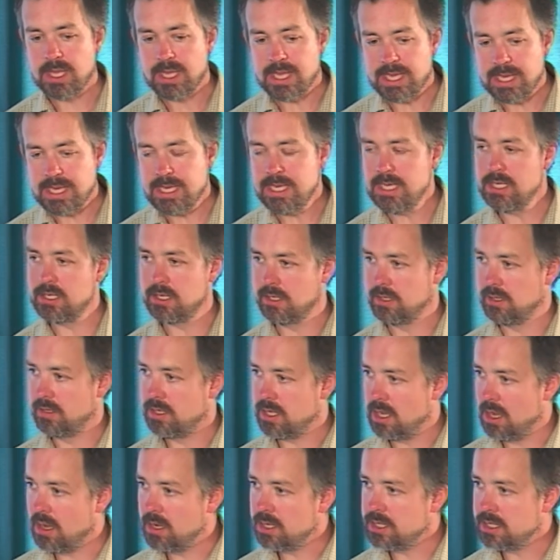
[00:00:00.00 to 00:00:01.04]
Eden, the
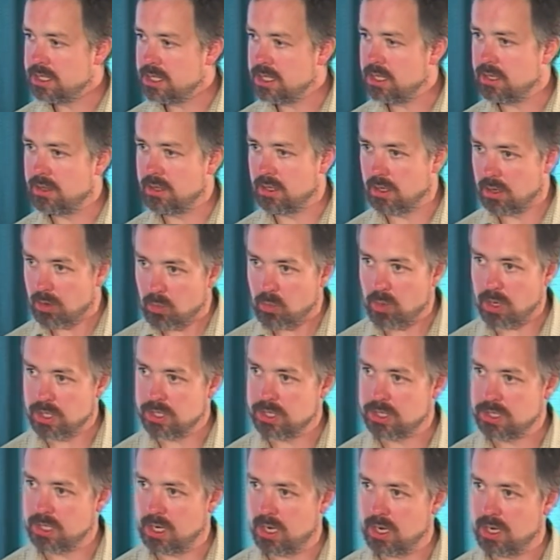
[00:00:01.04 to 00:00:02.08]
idea that at one
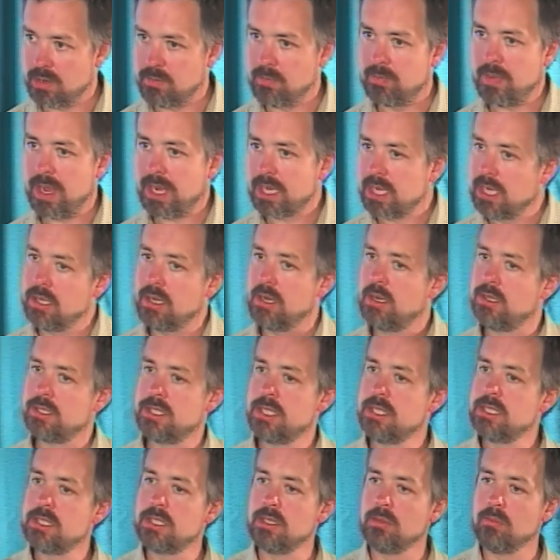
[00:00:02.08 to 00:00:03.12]
time back in our
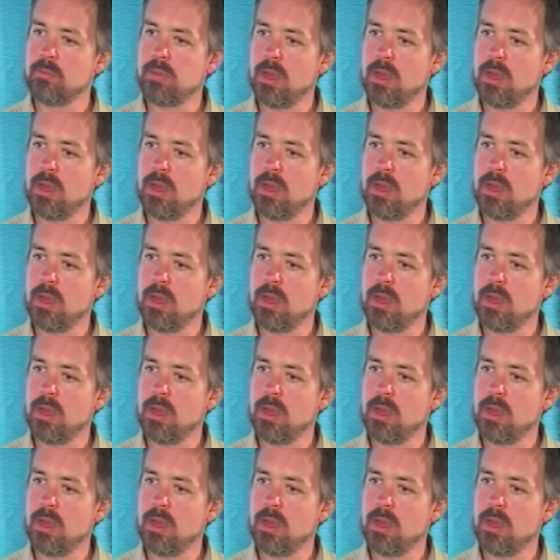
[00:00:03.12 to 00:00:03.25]
distant